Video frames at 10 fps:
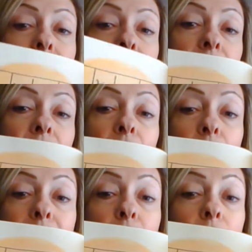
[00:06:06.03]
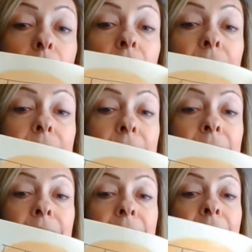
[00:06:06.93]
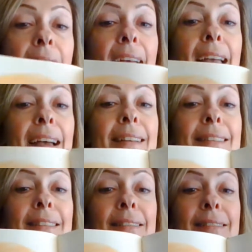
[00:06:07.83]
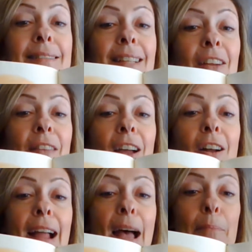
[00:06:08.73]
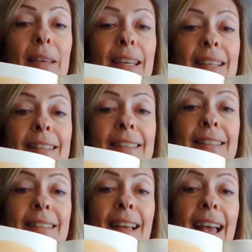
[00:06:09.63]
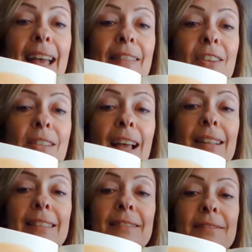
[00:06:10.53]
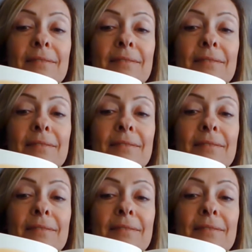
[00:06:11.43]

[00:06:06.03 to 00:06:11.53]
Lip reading: There they are, miserable, and there they are, happy. And there's Helen.